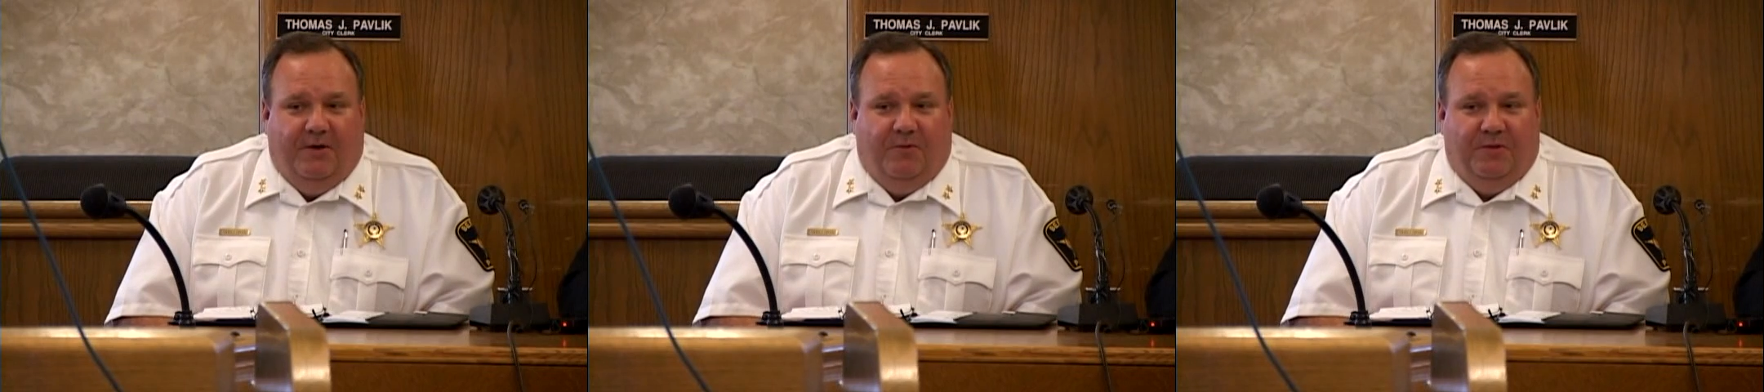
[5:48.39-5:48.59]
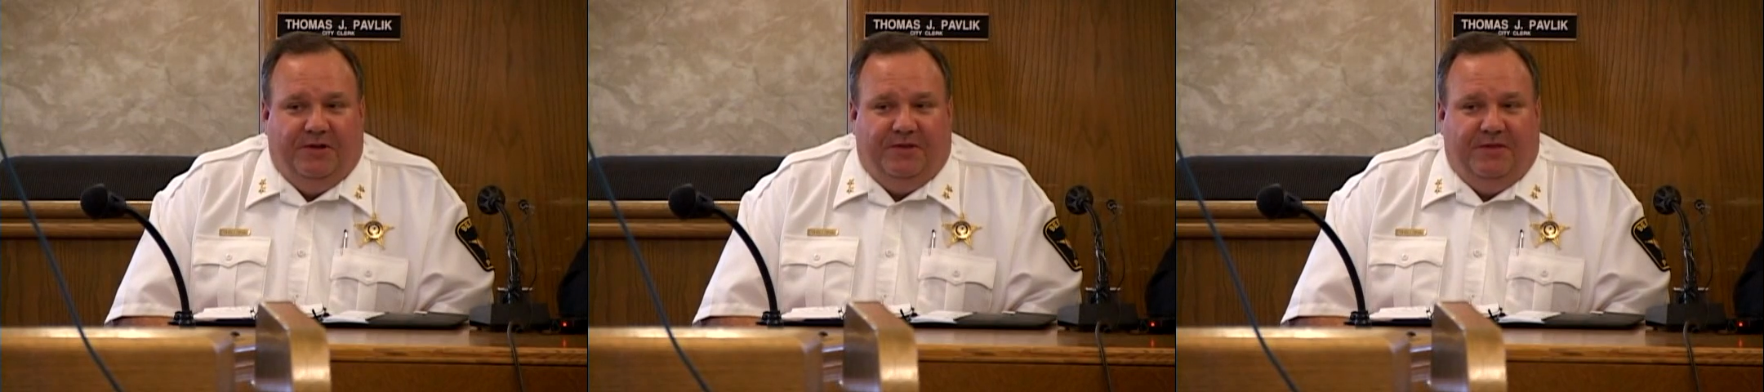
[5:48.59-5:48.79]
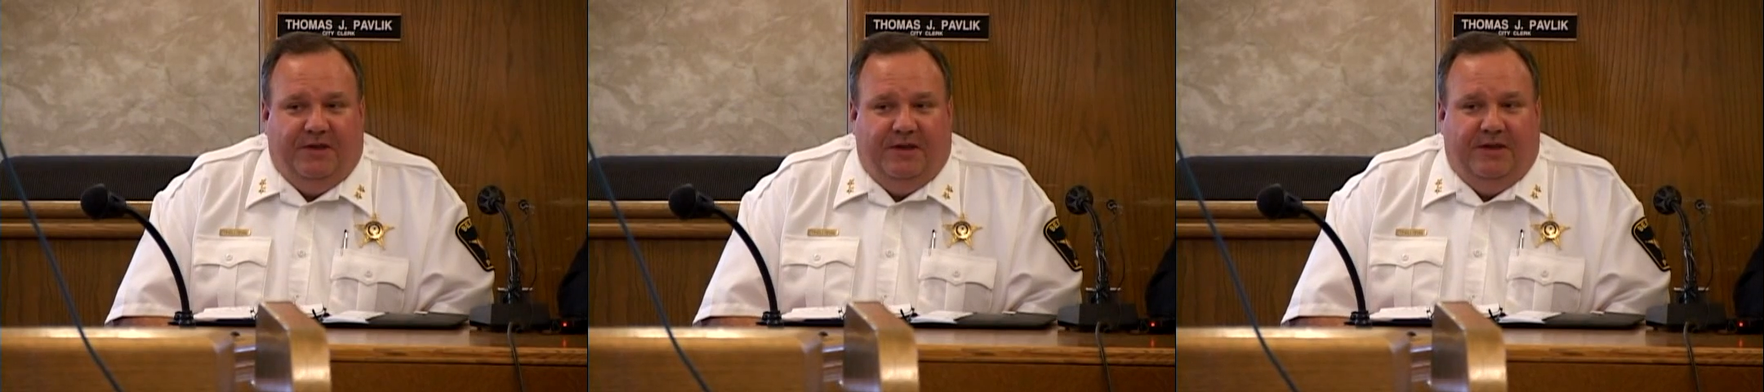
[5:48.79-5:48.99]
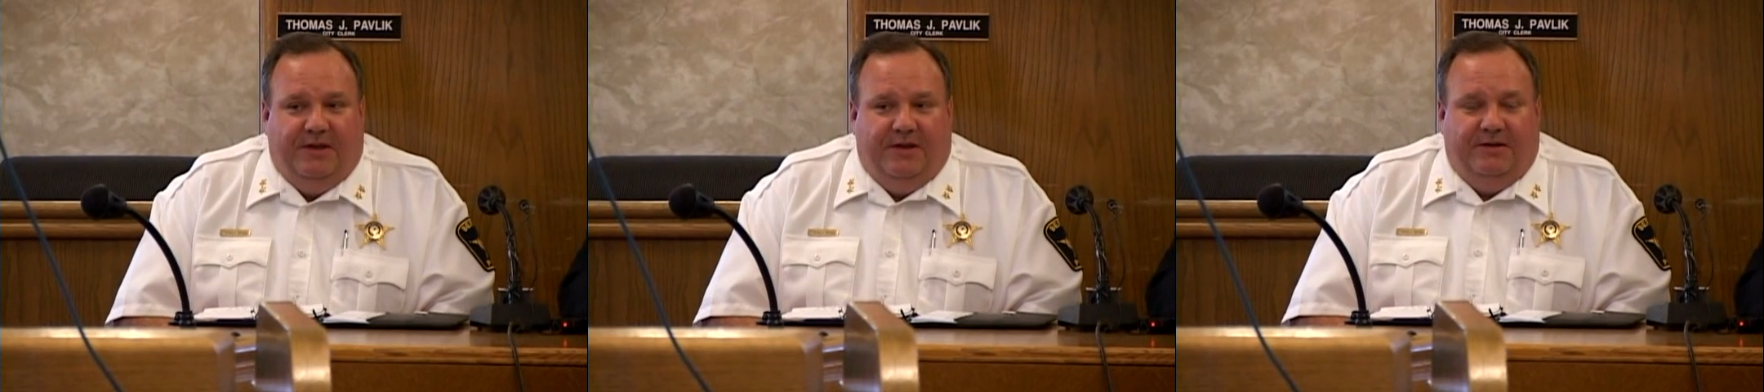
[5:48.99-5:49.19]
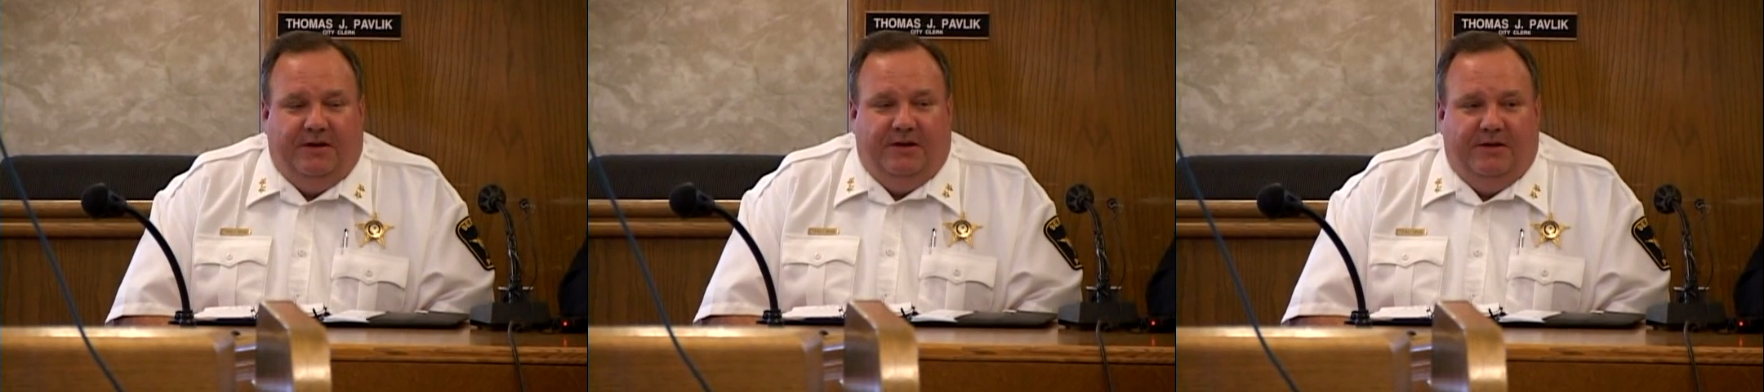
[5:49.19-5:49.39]
with
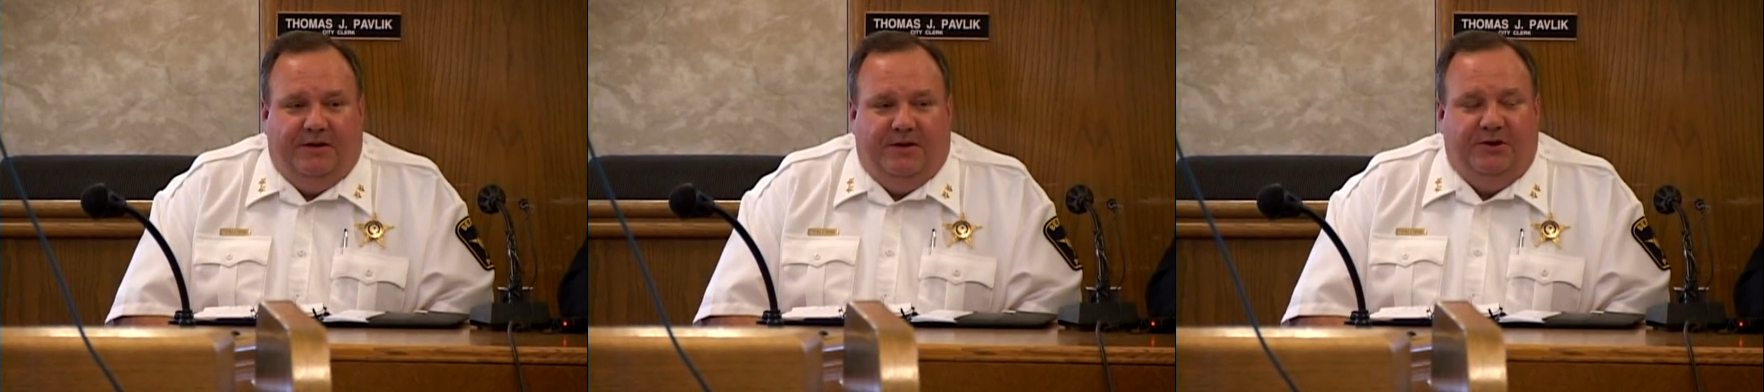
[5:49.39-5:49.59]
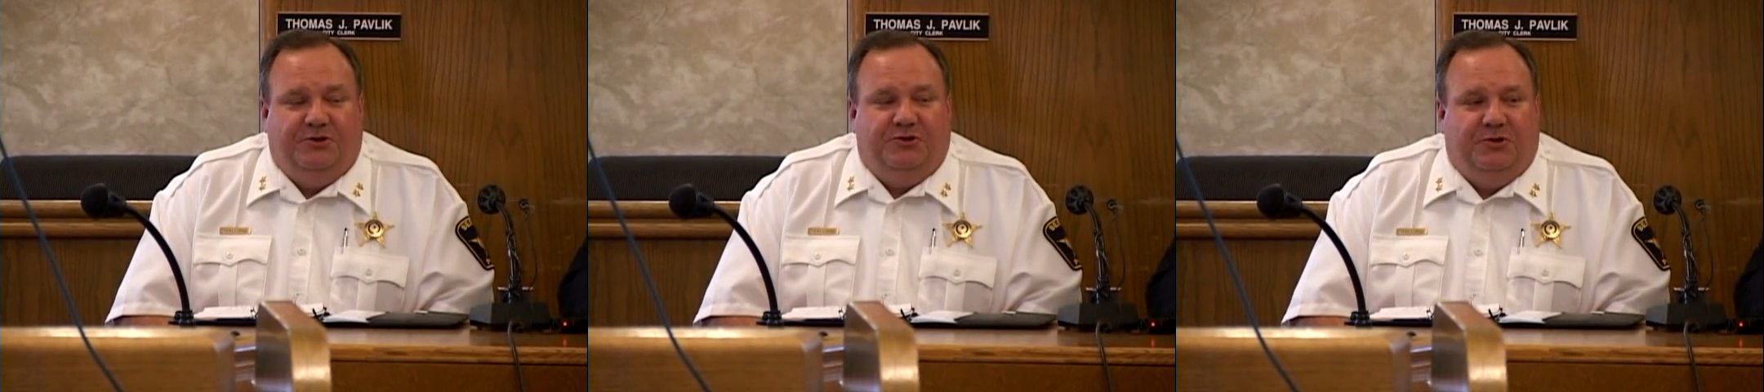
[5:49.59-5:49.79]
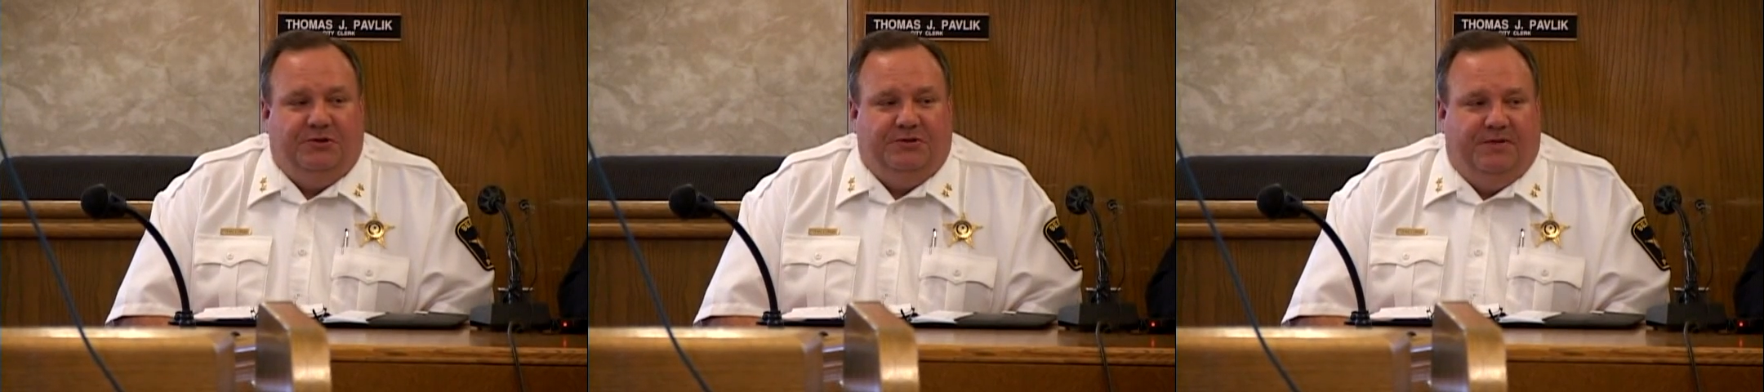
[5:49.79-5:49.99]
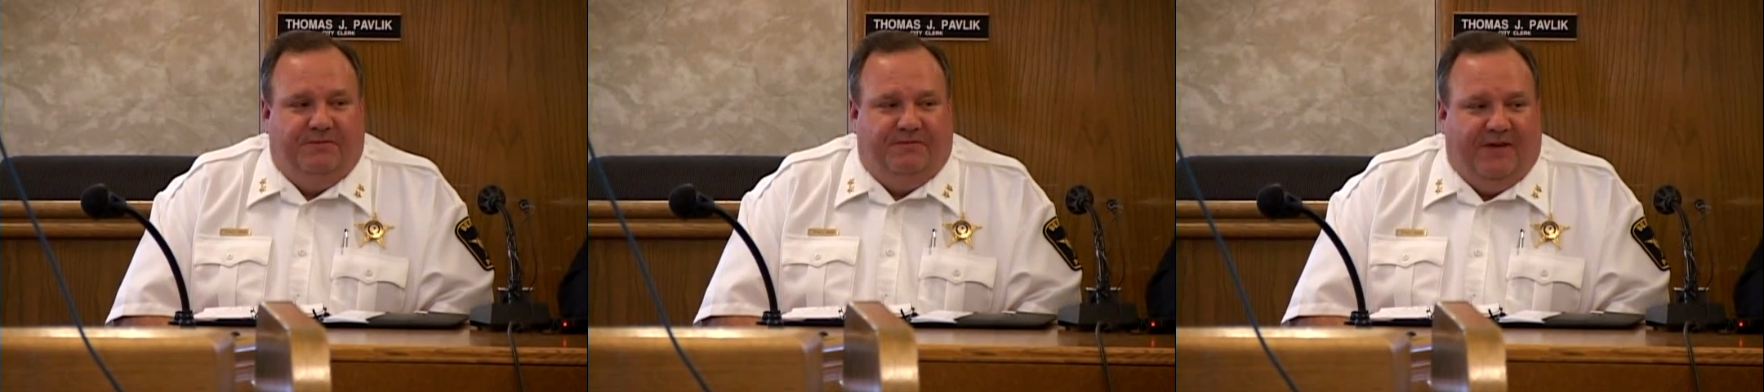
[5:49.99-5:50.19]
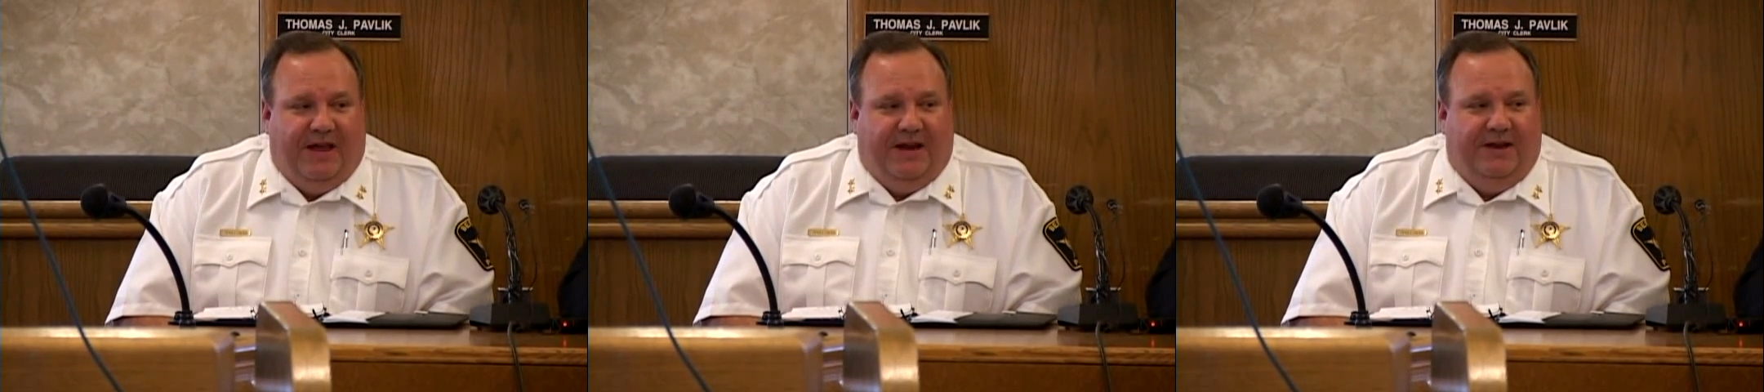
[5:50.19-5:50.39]
the initial
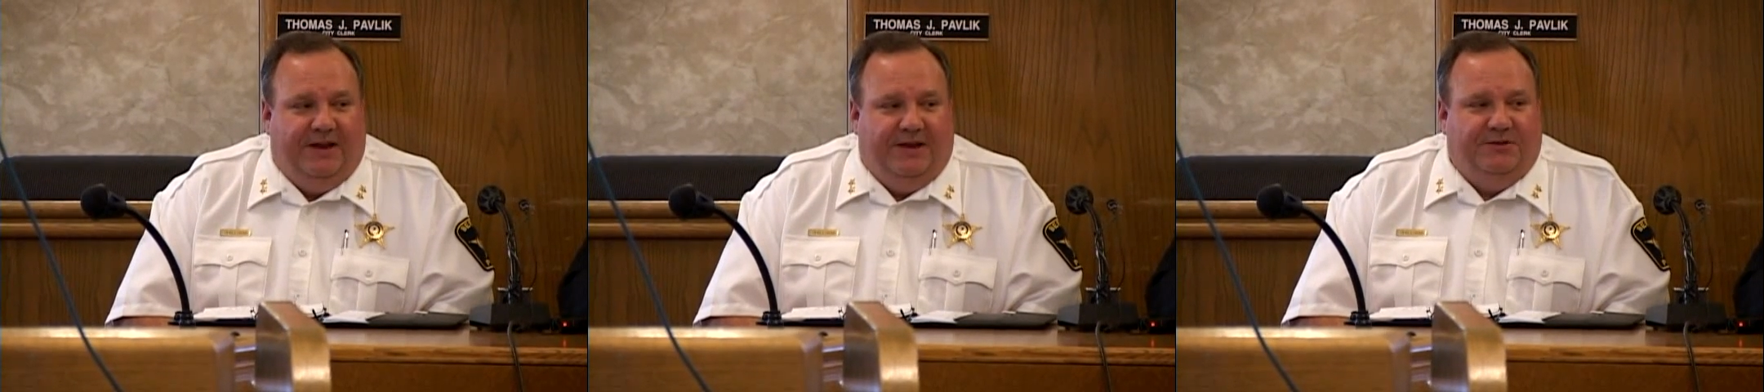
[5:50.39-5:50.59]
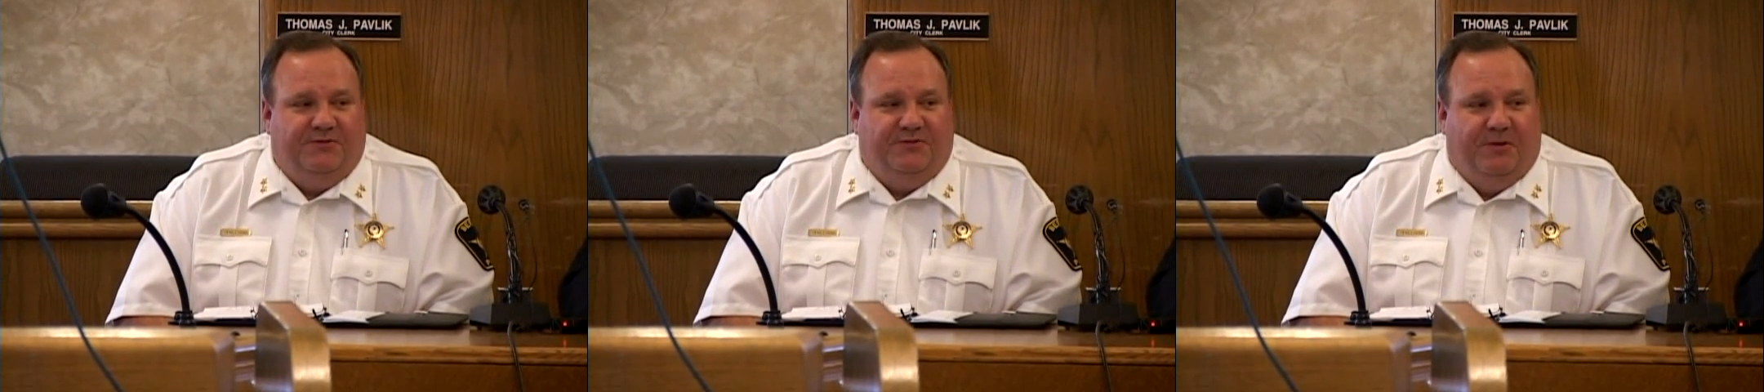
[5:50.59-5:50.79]
findings